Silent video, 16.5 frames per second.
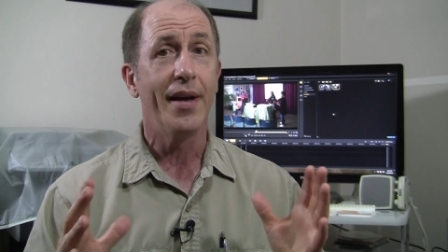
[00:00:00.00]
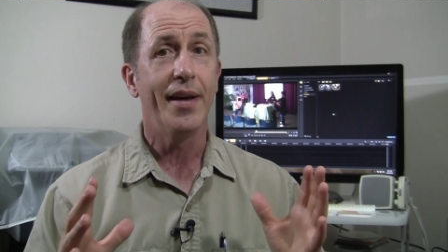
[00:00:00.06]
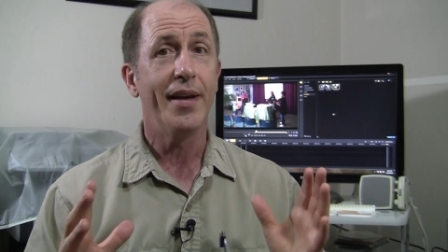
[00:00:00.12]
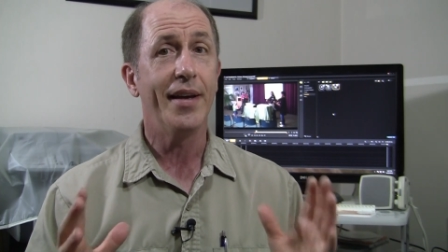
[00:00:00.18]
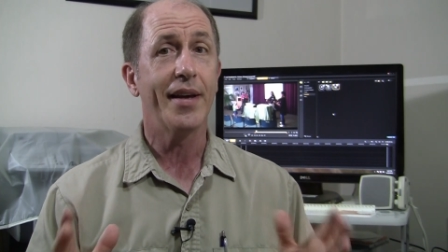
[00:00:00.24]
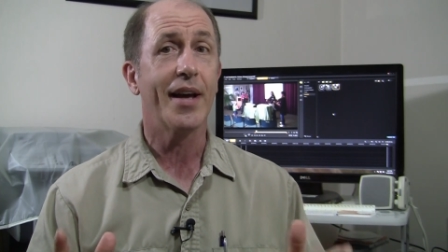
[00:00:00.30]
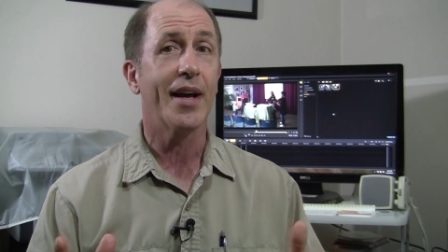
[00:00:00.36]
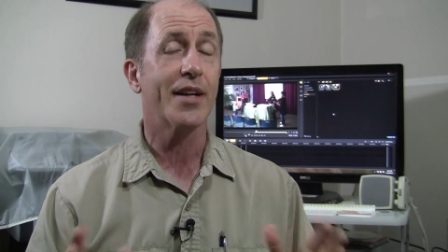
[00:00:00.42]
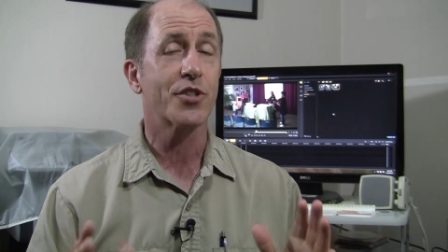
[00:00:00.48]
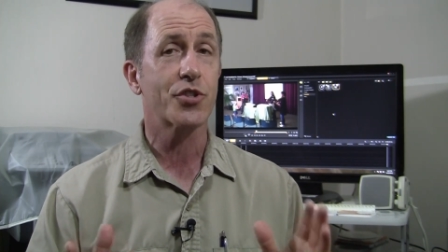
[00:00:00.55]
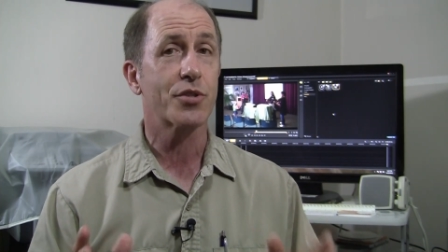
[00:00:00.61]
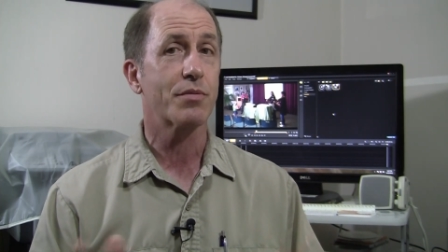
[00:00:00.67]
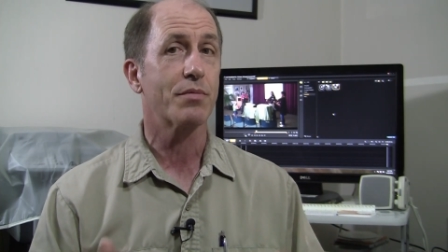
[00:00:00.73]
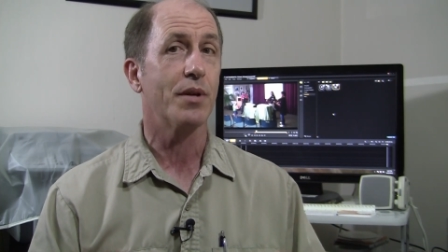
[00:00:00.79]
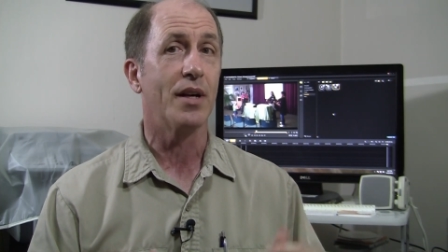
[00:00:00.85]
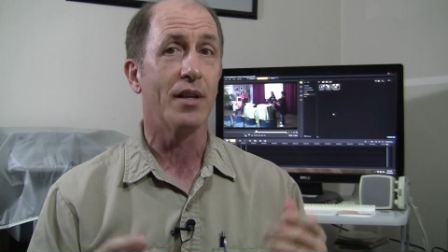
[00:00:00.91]
he
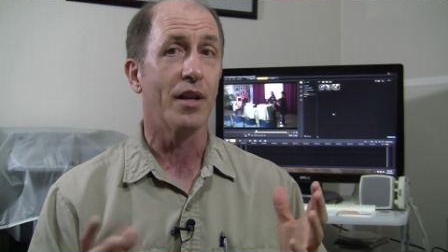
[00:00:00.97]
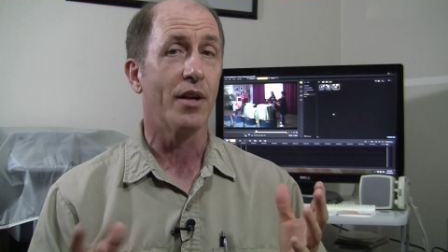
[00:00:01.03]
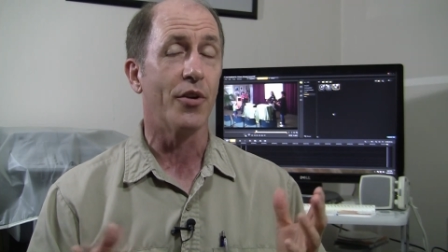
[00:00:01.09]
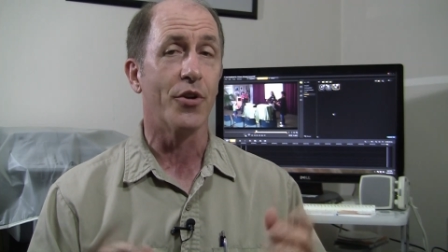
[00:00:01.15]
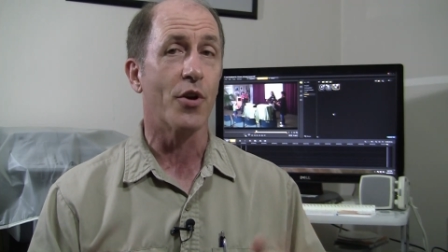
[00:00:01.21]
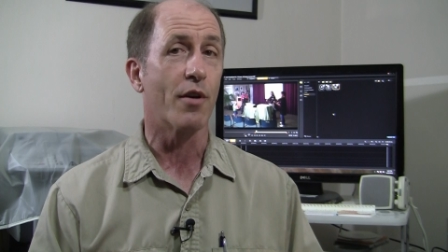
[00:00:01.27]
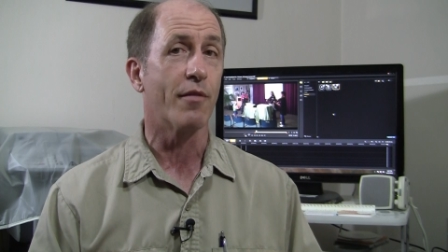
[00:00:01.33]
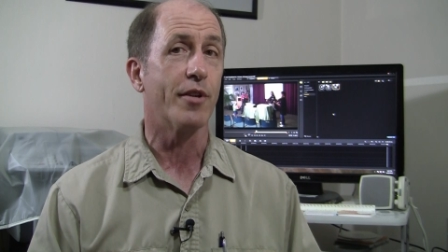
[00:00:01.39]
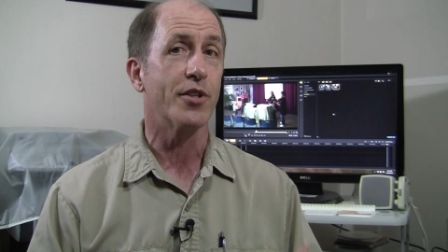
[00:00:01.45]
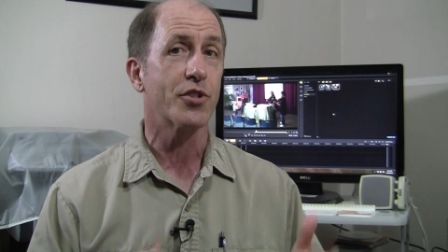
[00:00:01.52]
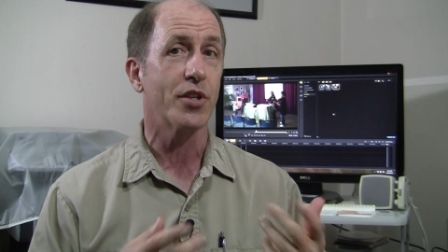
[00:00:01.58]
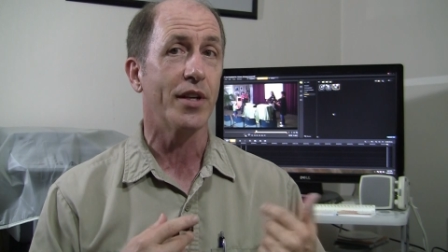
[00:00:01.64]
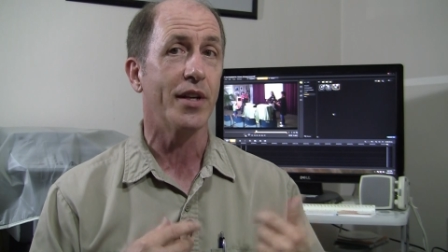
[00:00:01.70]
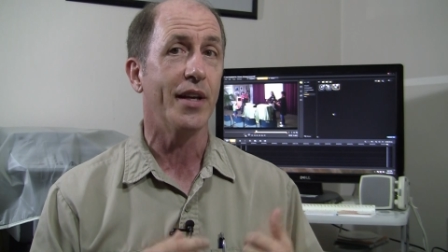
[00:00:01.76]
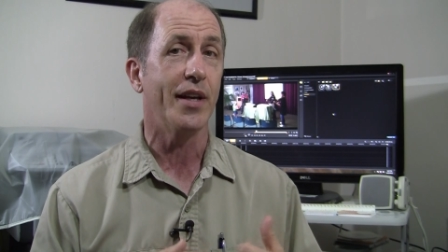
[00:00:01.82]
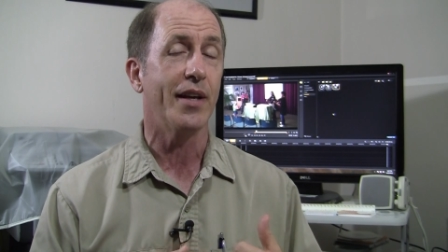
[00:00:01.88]
gets a little nervous
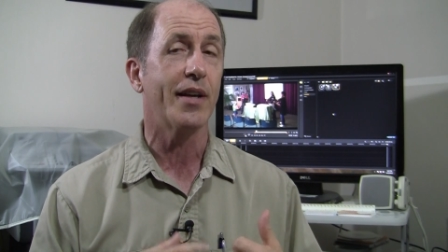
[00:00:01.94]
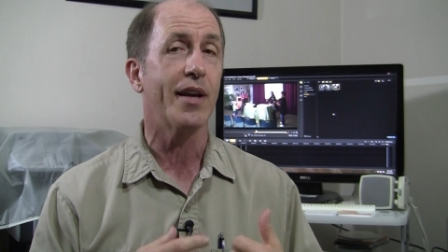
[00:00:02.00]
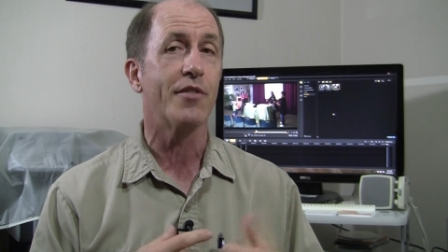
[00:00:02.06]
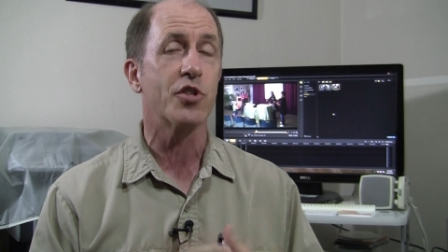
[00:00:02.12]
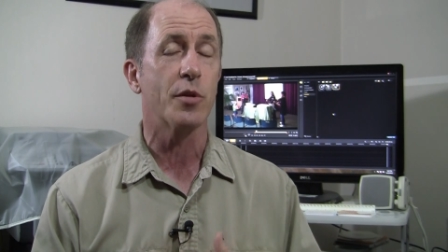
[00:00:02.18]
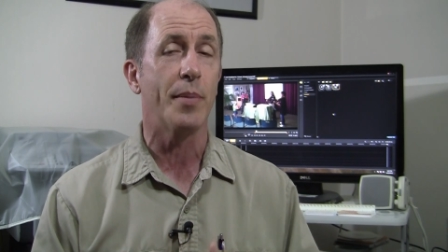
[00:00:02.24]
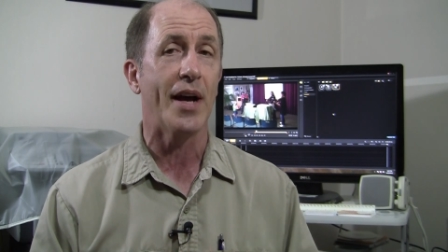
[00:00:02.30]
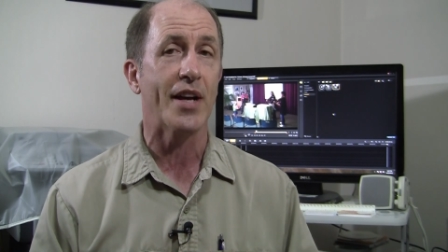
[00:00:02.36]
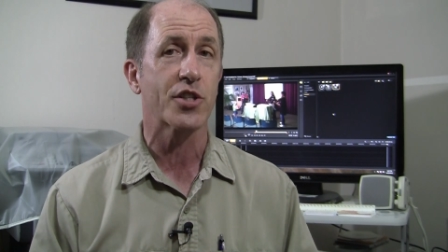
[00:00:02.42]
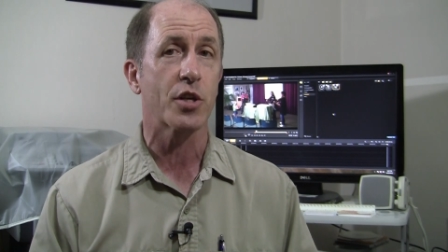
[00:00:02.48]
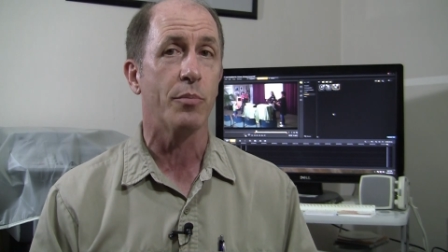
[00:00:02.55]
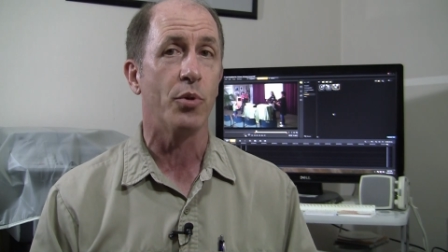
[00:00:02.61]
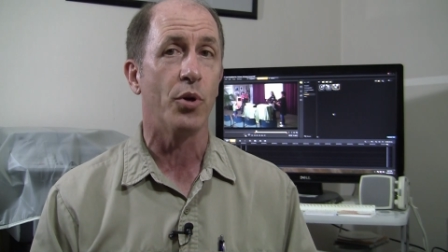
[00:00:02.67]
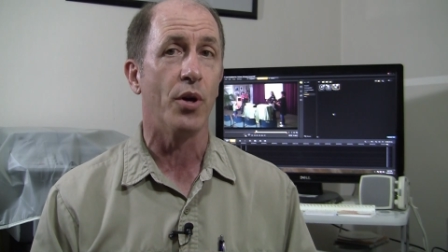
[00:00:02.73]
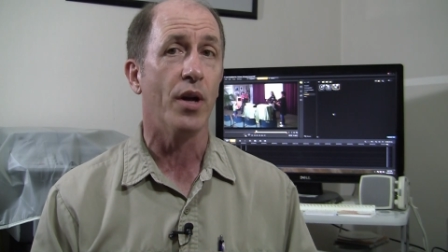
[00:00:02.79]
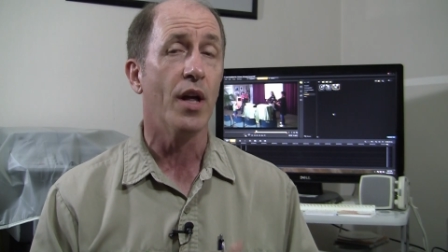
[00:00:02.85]
and he gives the
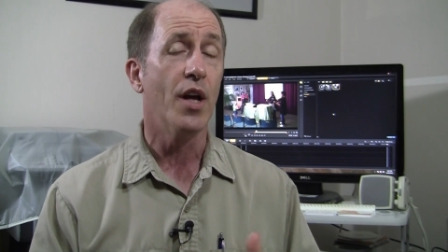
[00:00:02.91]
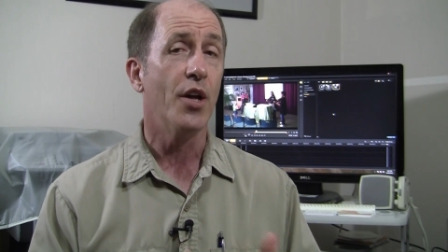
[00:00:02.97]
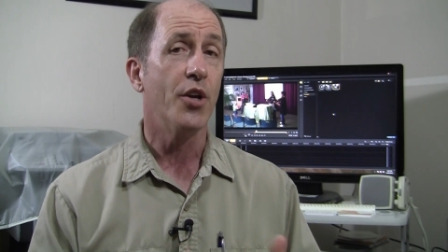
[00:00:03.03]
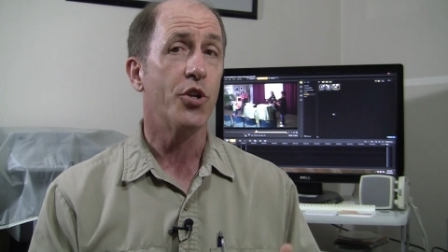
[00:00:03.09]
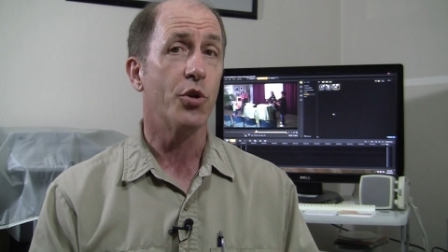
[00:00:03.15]
basketball